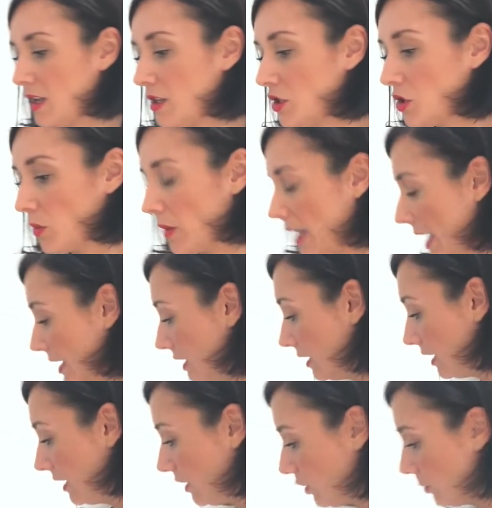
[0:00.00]
So we'll add a
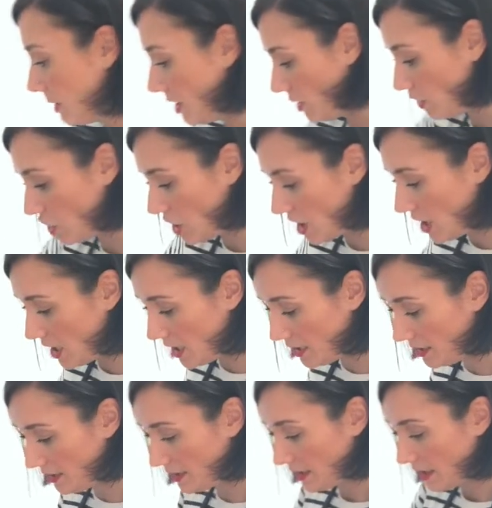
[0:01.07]
little bit of
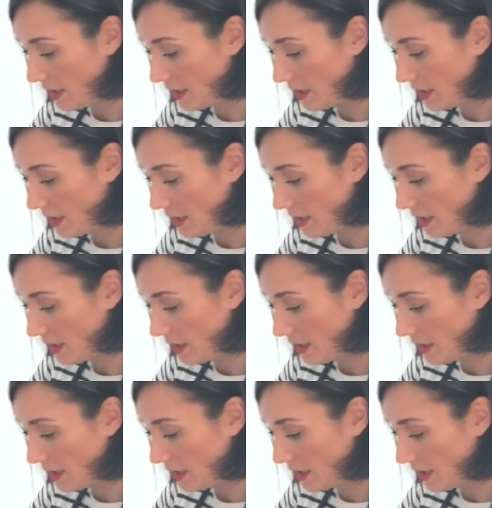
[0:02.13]
cheese.